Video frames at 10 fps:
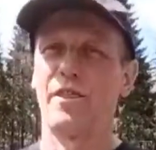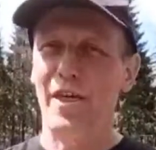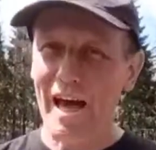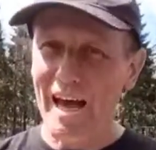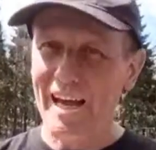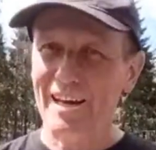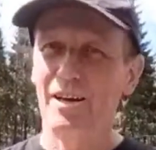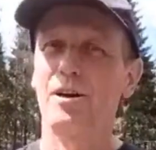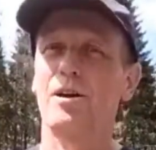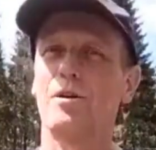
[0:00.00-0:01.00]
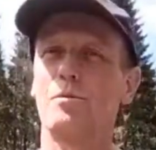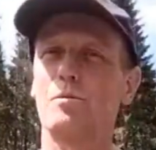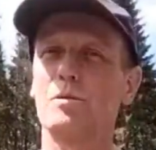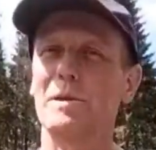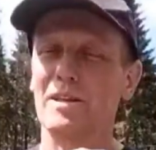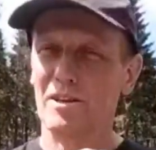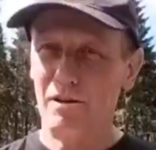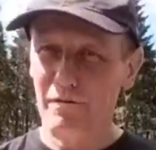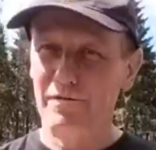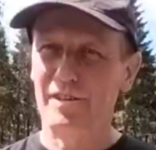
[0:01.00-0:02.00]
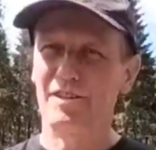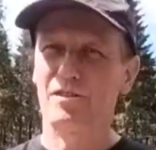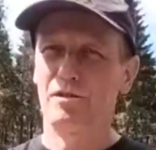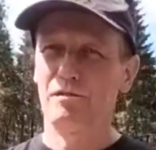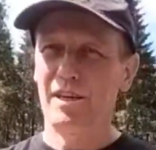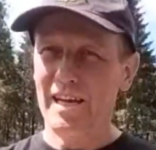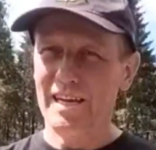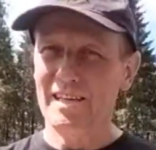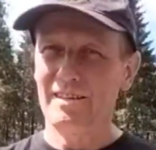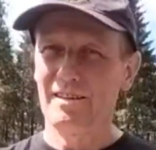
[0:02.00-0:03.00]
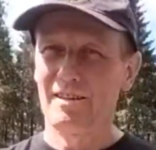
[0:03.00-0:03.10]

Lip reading: that will be the confidence you need